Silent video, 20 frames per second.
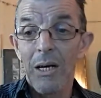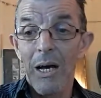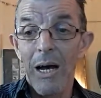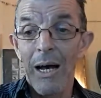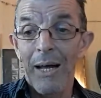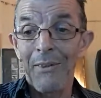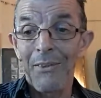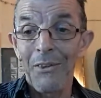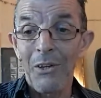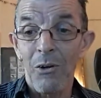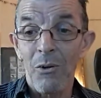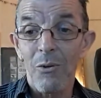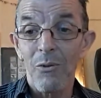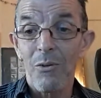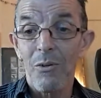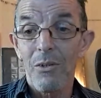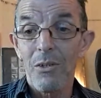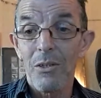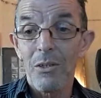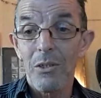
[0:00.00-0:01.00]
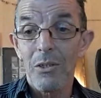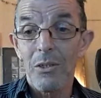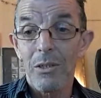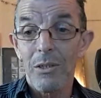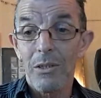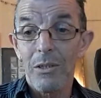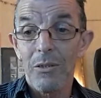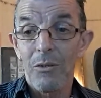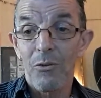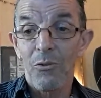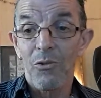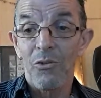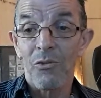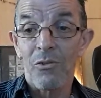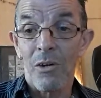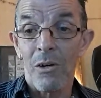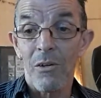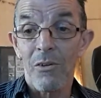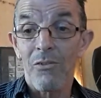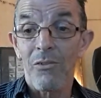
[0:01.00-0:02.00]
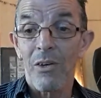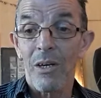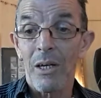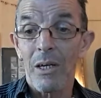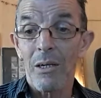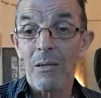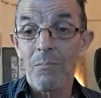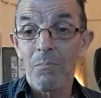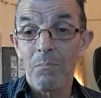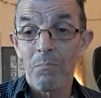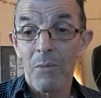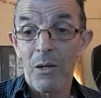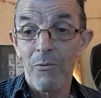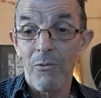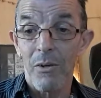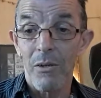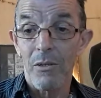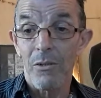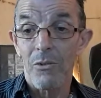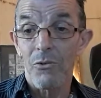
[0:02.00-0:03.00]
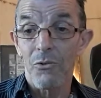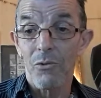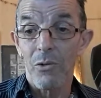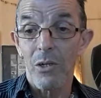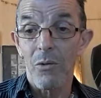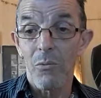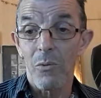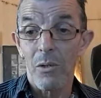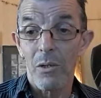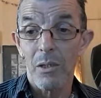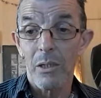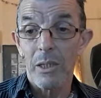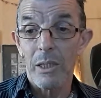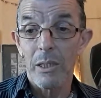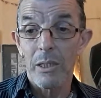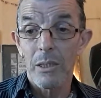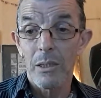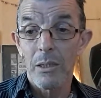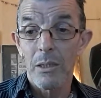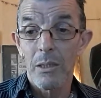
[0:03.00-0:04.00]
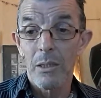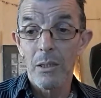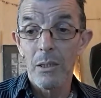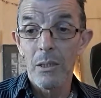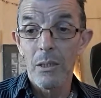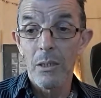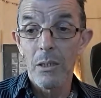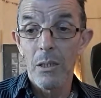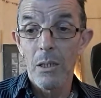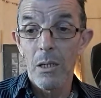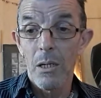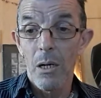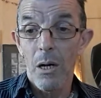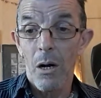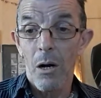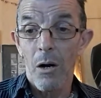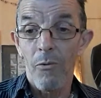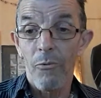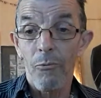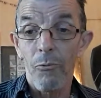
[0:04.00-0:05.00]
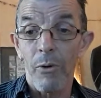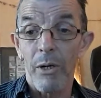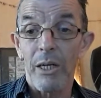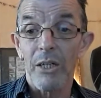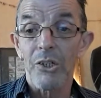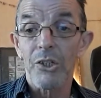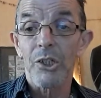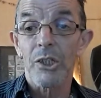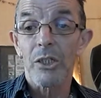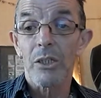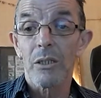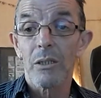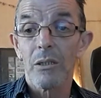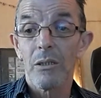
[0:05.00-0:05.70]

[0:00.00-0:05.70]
and not starting my voluntary work, of which